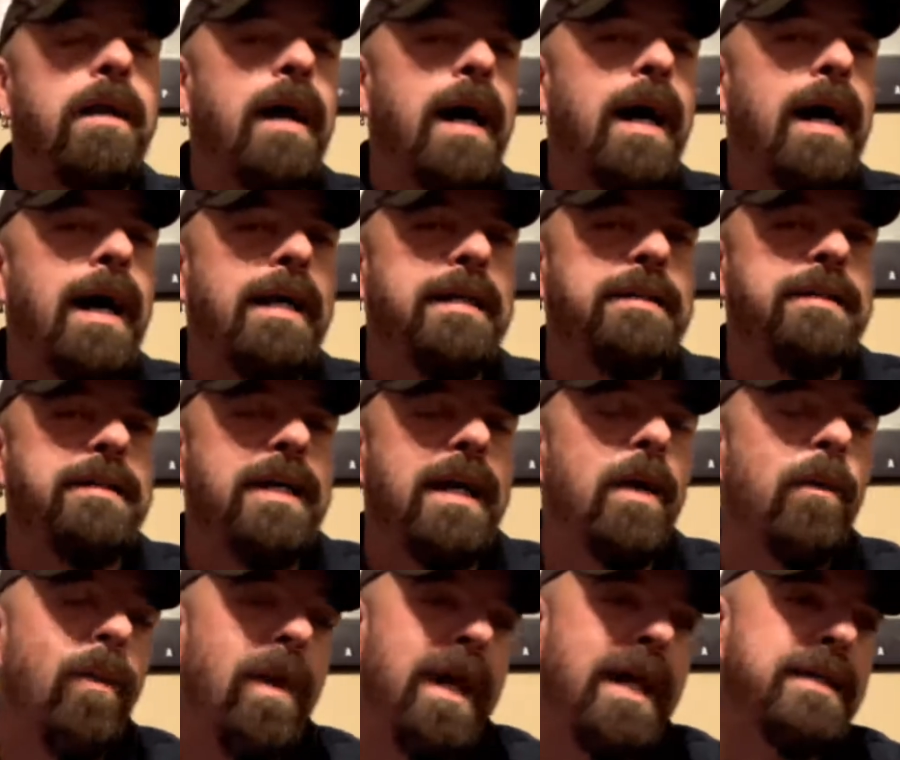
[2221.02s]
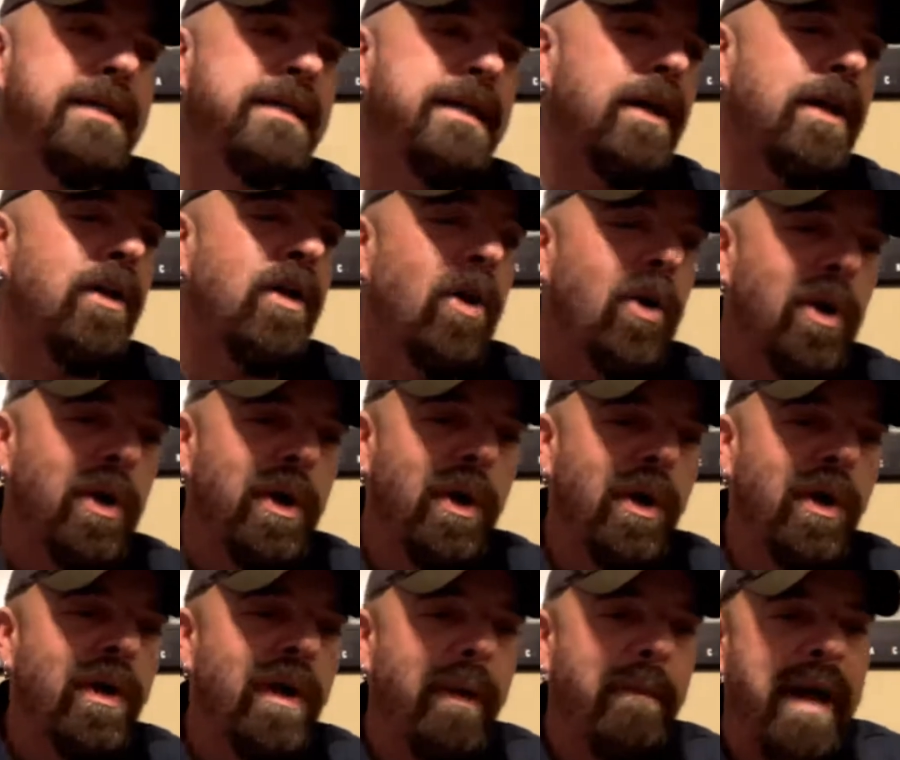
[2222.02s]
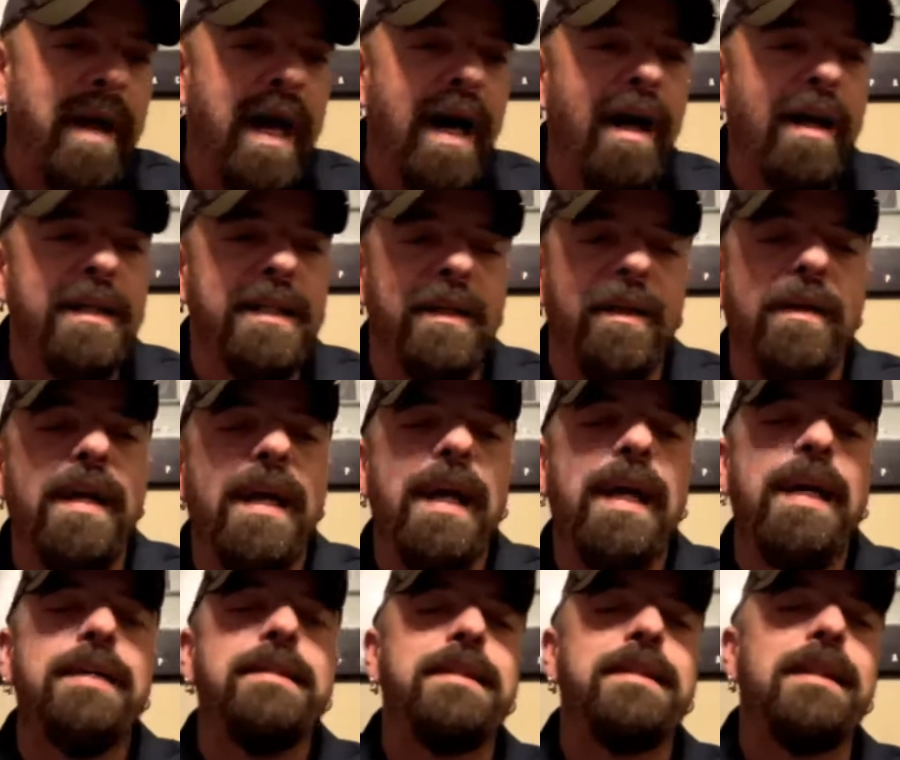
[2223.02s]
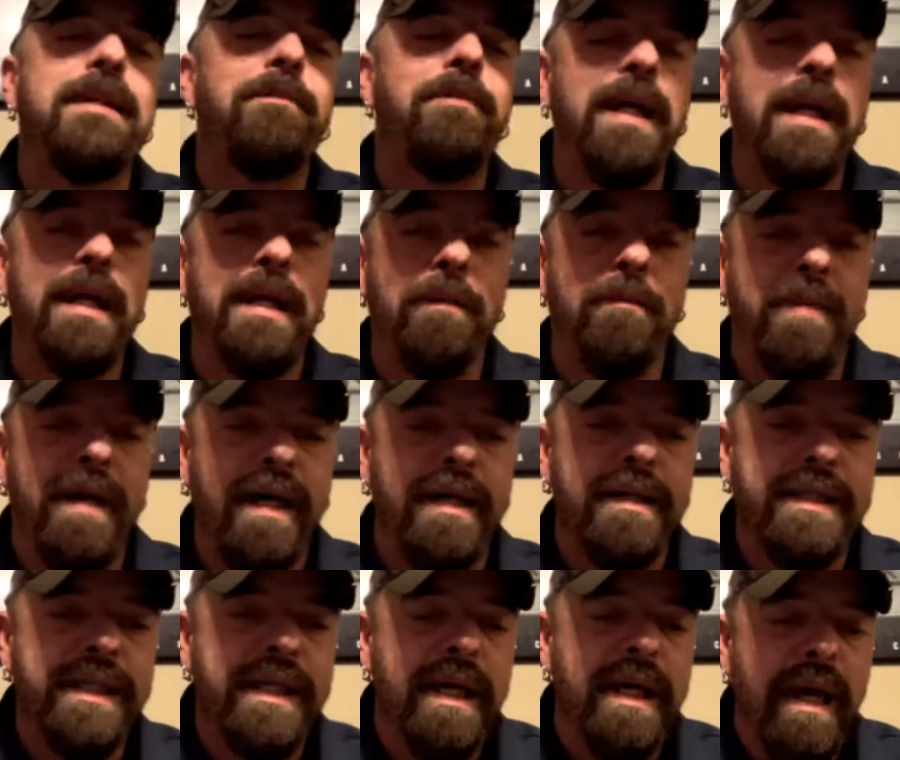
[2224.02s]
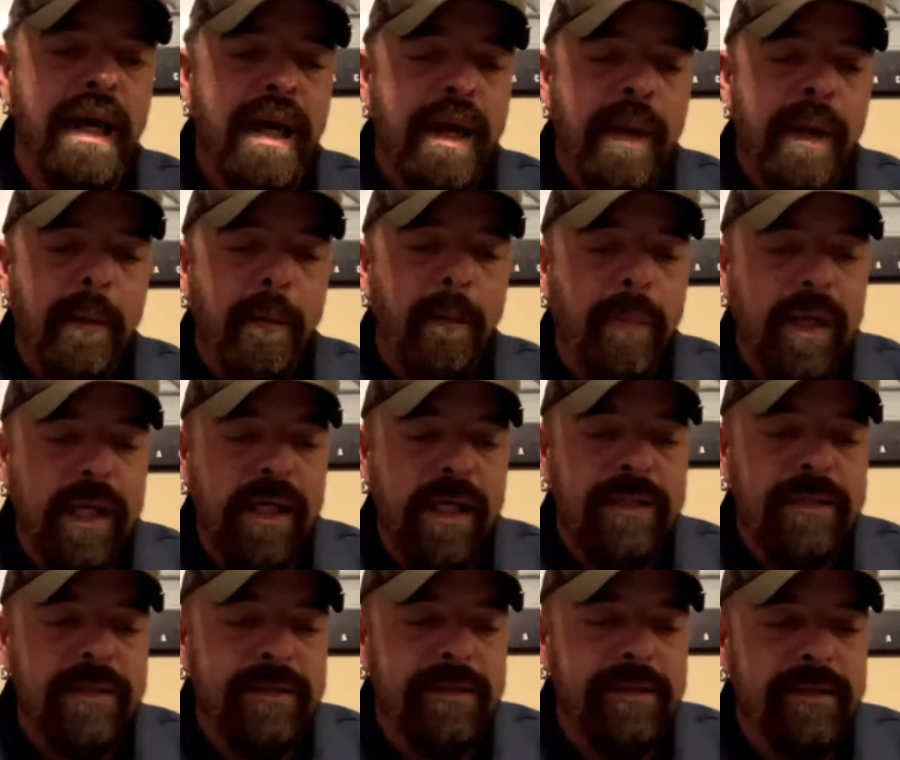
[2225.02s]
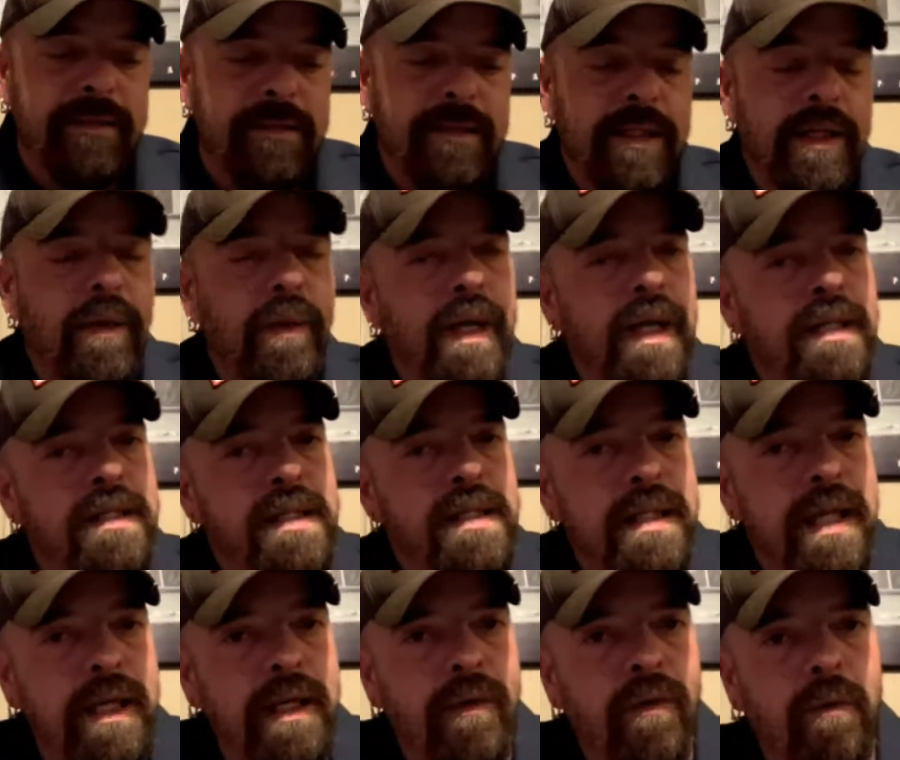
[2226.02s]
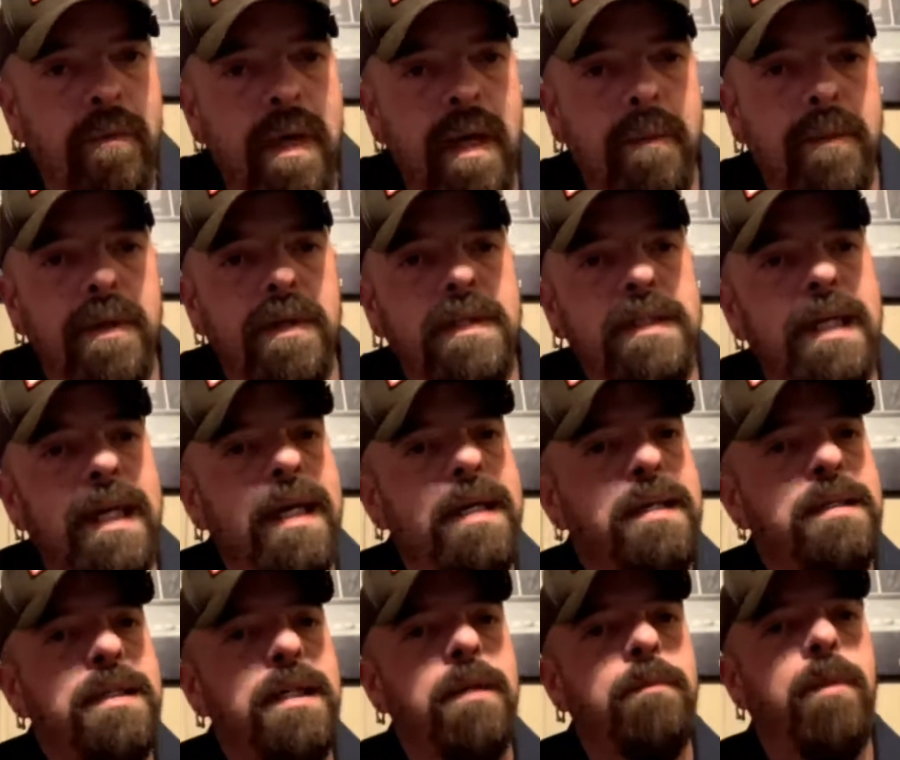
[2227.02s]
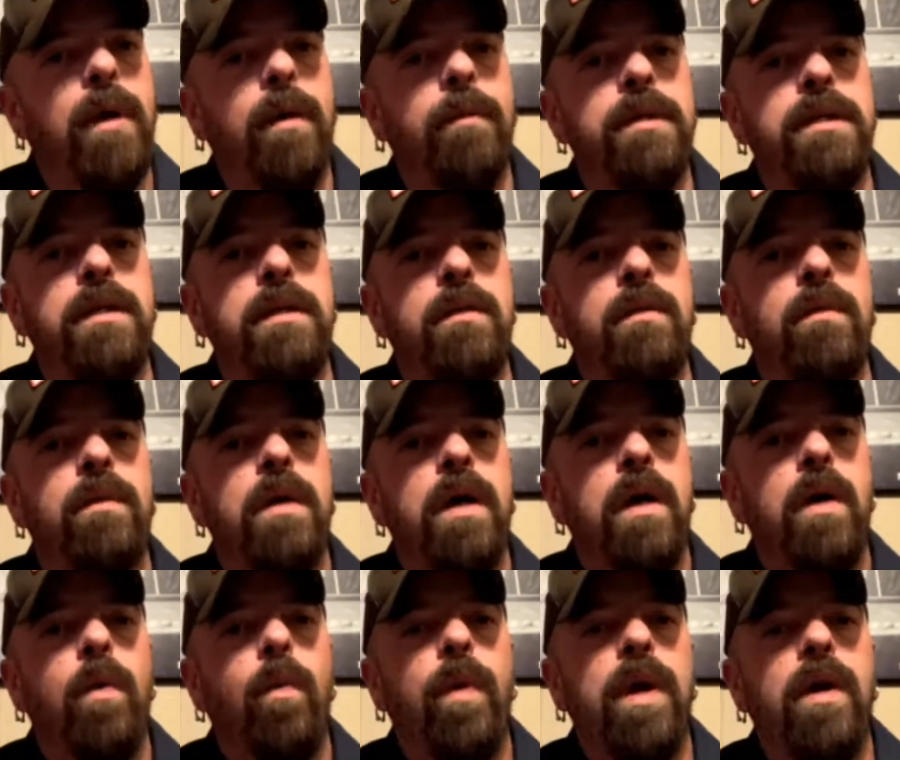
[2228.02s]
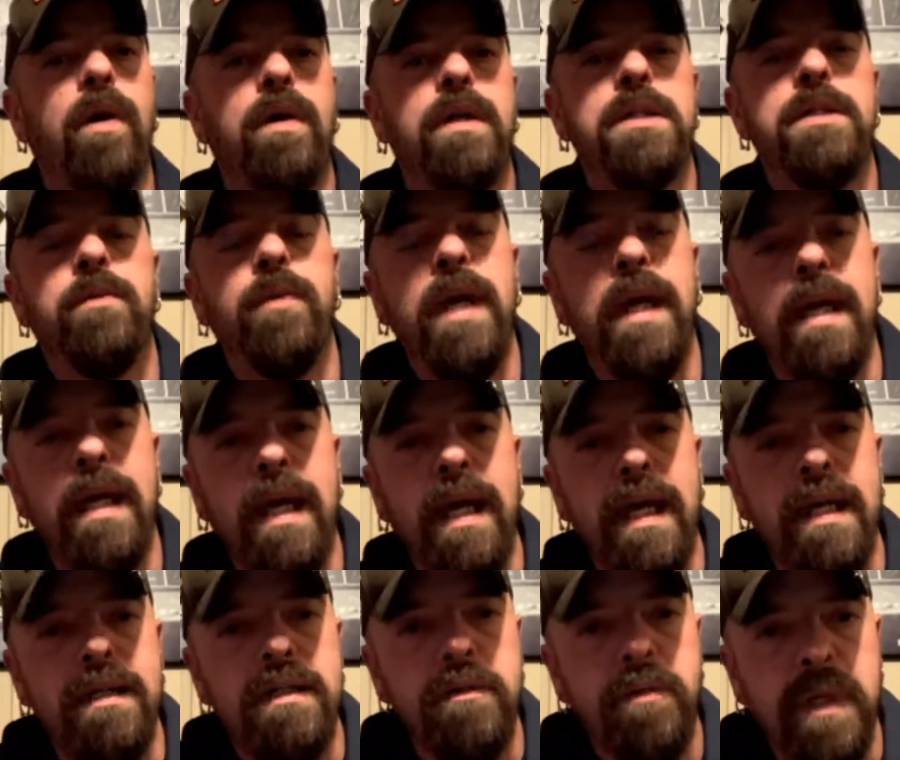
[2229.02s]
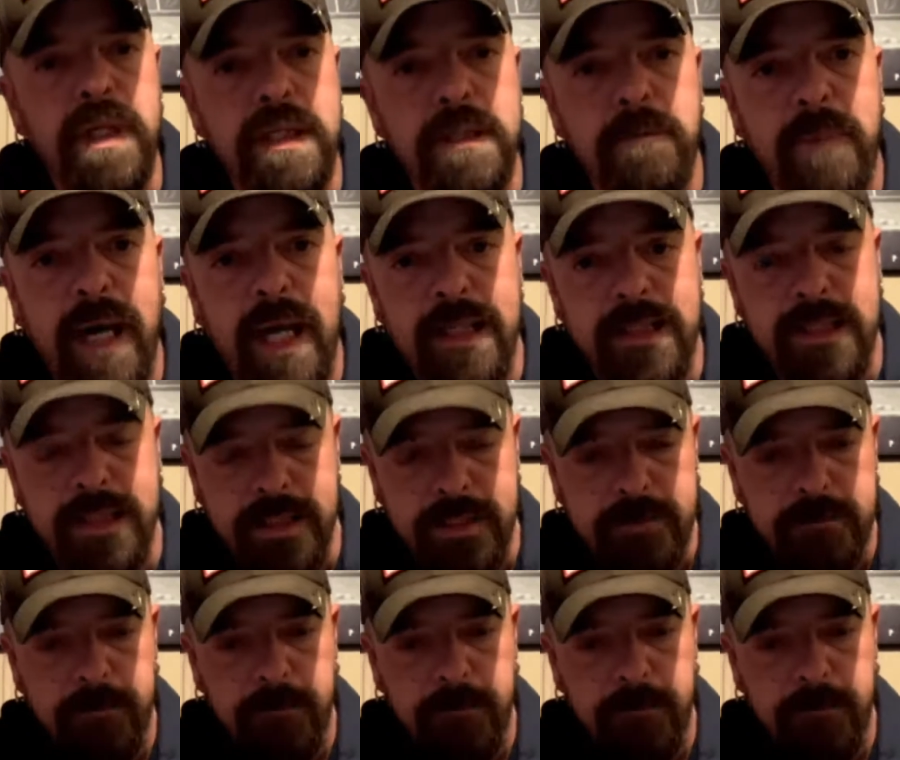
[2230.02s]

I said what I said earlier about, KC being the best, but, here's the thing to remember. Kansas City barbecue, we are a sweet heat, sweet spicy.